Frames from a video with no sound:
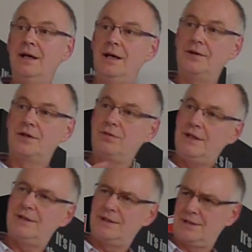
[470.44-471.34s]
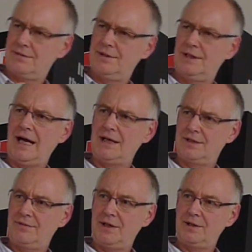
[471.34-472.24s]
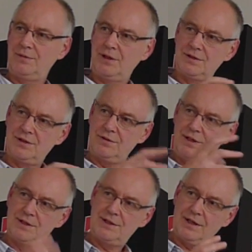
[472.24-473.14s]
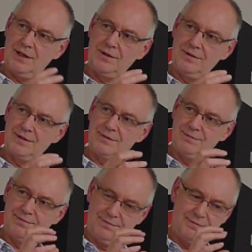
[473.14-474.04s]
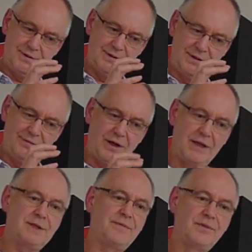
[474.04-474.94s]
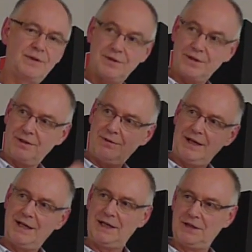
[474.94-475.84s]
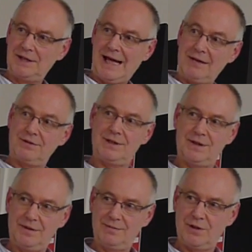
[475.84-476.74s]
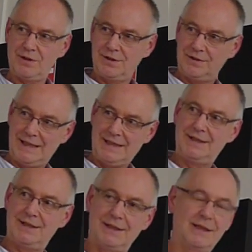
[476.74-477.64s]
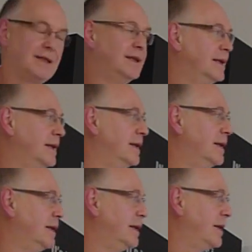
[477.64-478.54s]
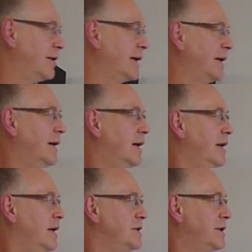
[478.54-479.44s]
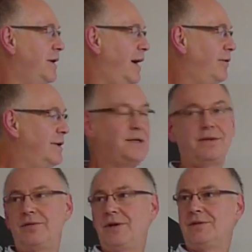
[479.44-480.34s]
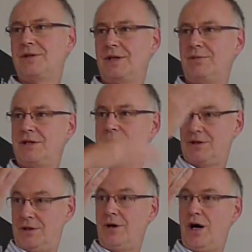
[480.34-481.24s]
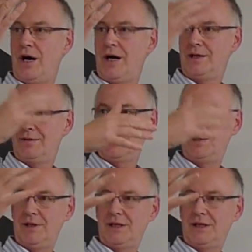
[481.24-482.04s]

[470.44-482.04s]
And the tweeter doesn't really activate them because the tweeter's a closed device. So it's only radiating on the outside of the box, not the inside. Okay, so you have a resonant frequency, but it's too high to actually be